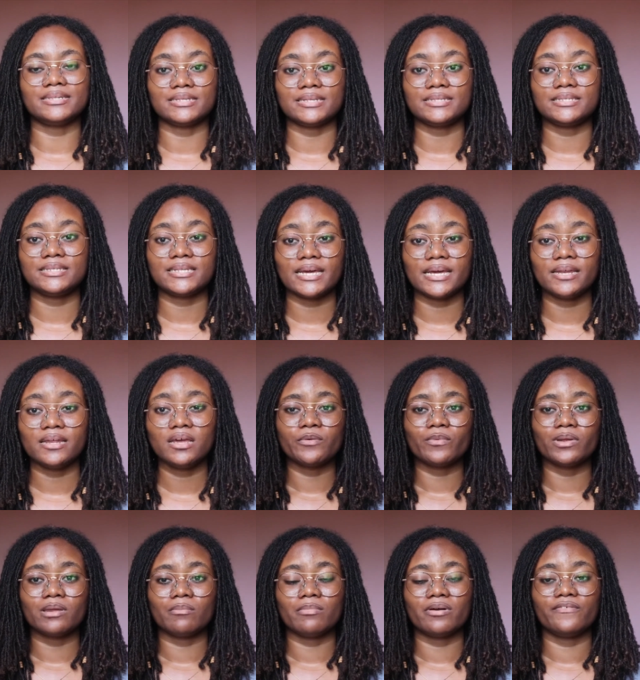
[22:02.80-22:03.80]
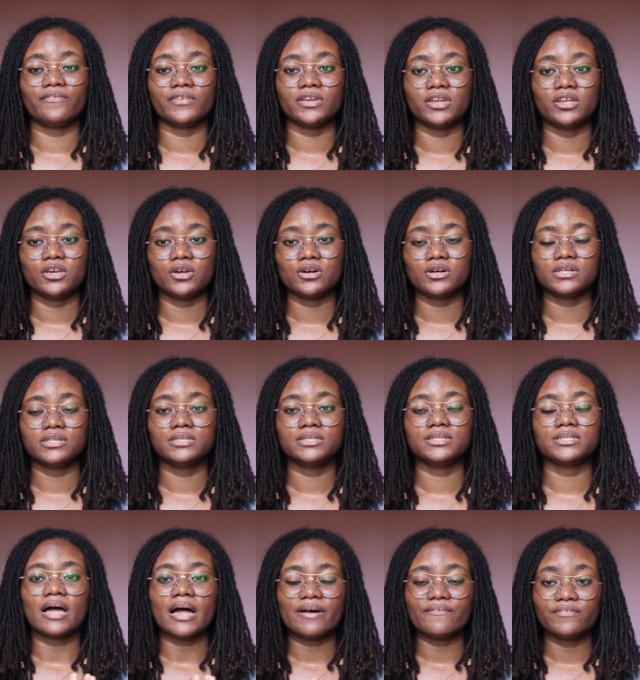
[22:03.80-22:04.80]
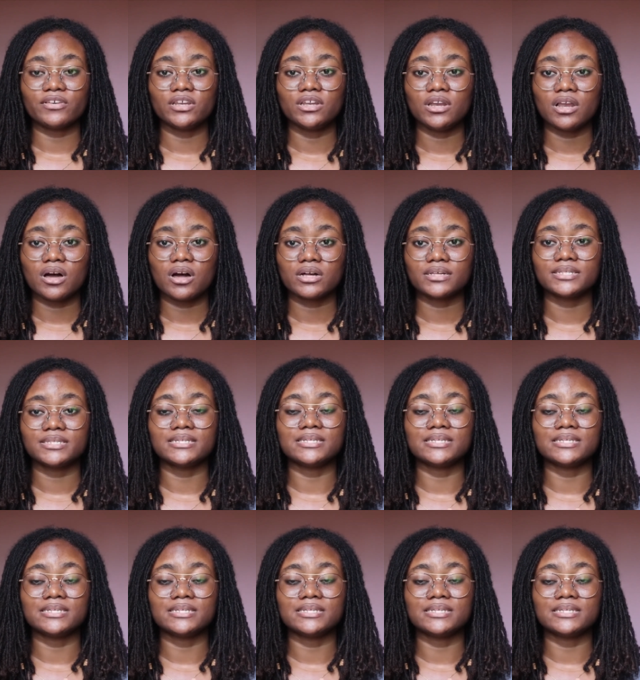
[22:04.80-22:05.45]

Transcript: I said in one of my videos, having locks,